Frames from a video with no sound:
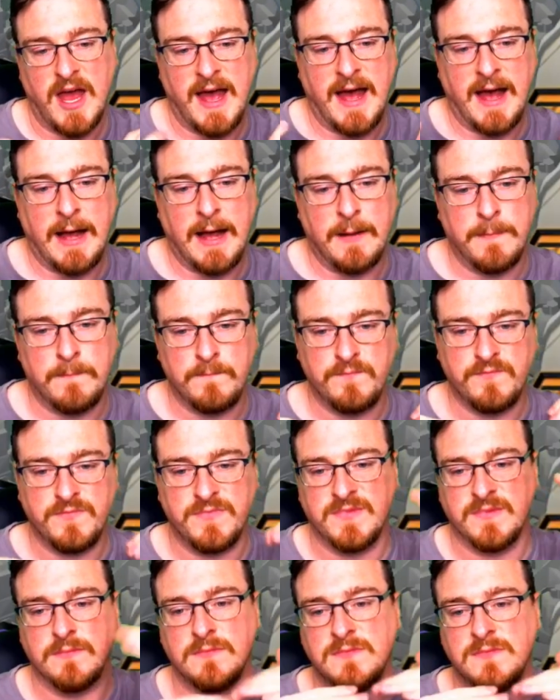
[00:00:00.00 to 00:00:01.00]

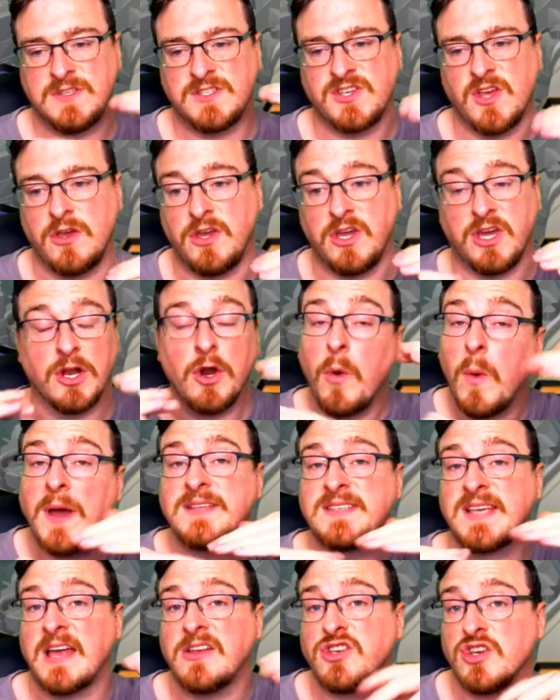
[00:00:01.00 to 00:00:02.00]
so you can
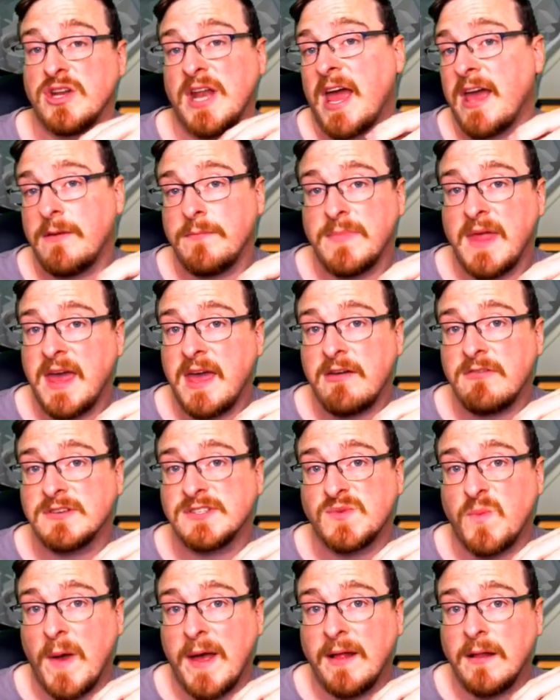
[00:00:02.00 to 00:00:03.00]
always add your name there
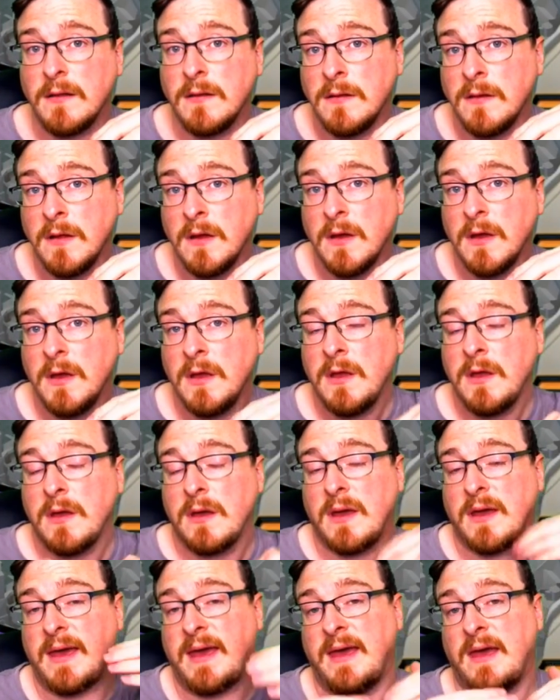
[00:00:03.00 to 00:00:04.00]
as well,
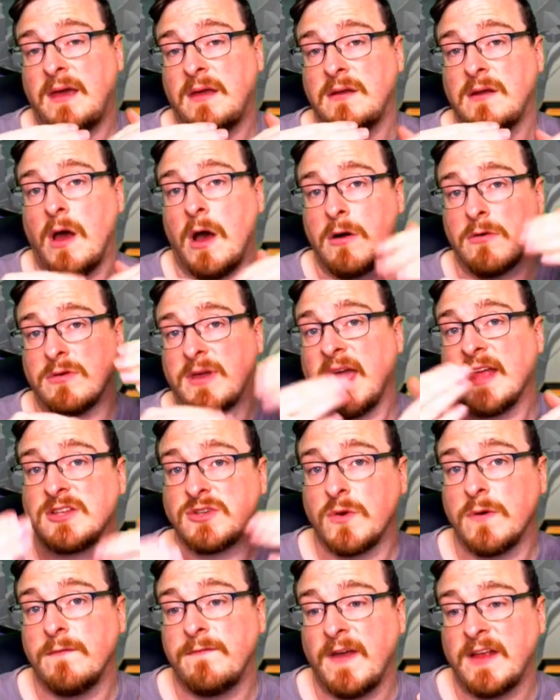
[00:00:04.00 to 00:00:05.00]
and I'll get
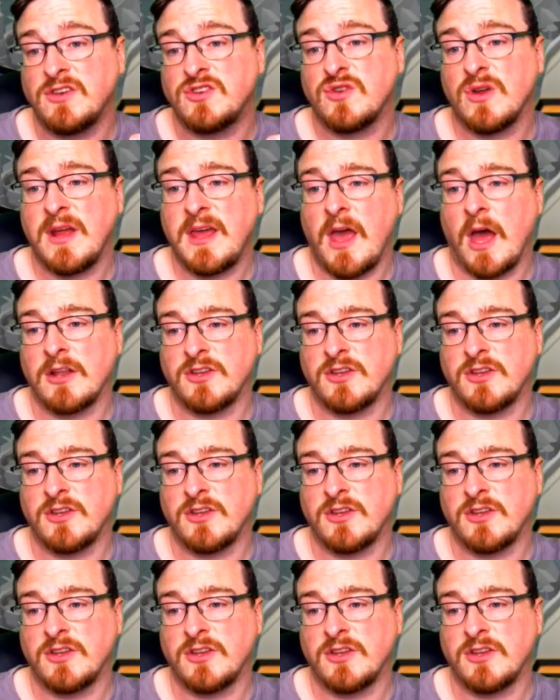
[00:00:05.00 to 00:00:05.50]
to eventually.